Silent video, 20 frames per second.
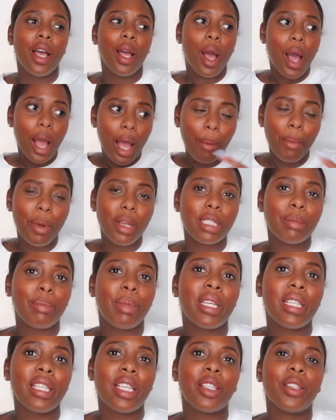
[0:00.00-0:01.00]
how much
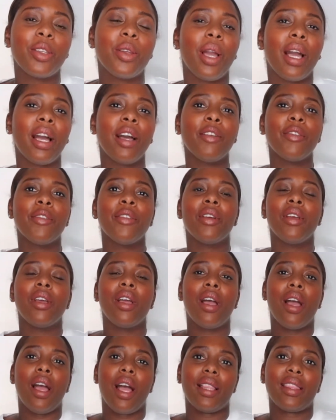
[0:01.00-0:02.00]
meat that you have,
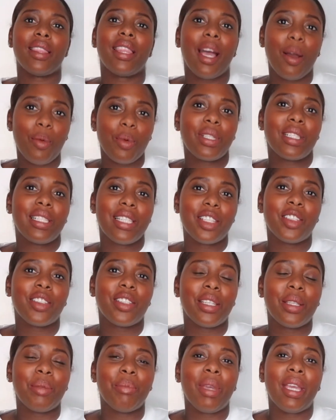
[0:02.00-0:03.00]
that was
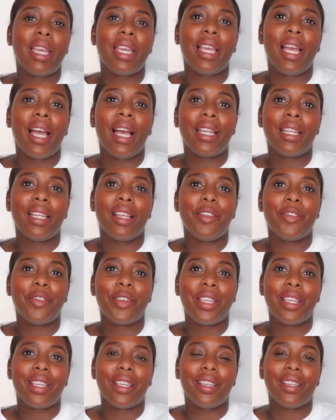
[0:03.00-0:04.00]
literally me. And I
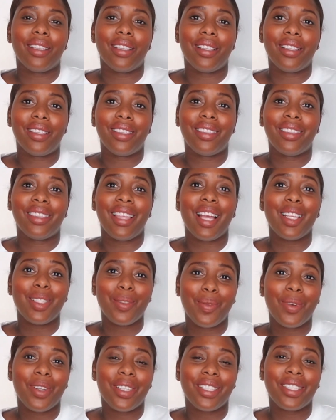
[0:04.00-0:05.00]
think
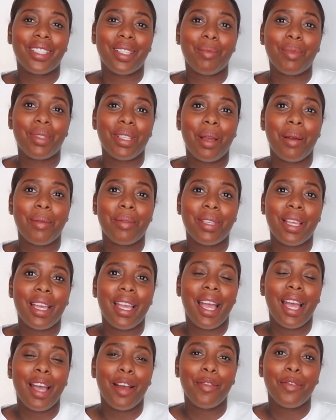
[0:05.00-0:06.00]
that's what sometimes I
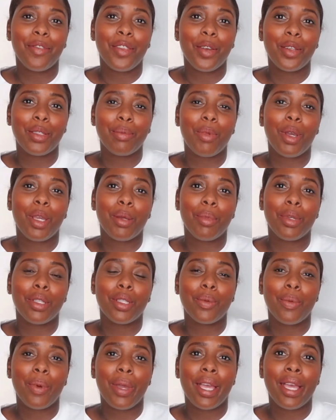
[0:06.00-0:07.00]
have, those
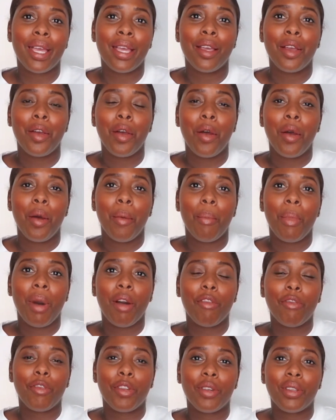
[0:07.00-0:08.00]
moments where my
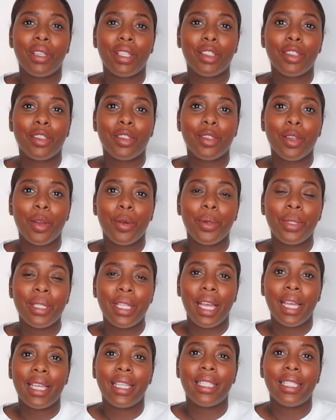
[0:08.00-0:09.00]
food is so
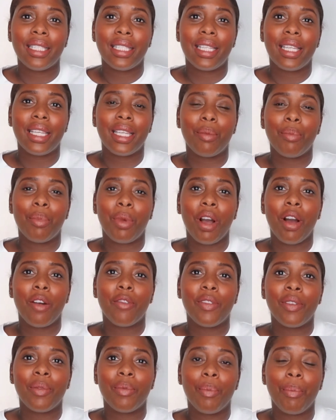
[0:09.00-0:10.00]
tasty, but
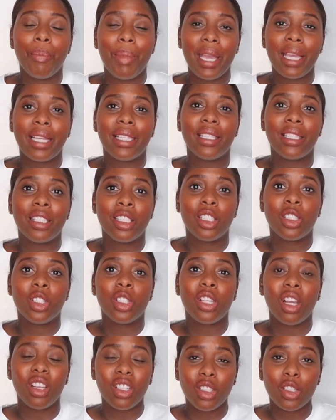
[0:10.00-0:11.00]
I've made
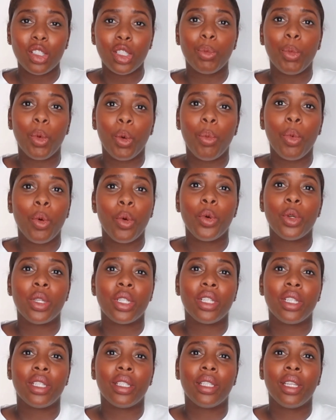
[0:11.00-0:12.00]
such a small
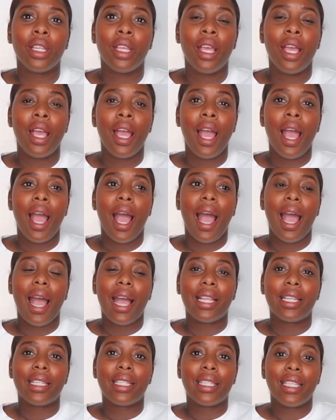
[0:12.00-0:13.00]
portion.
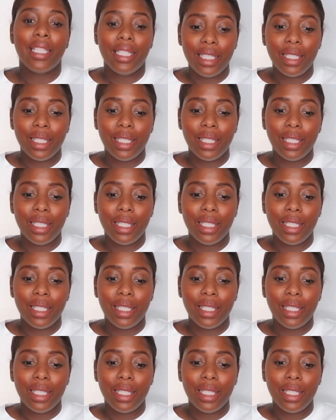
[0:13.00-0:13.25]
And this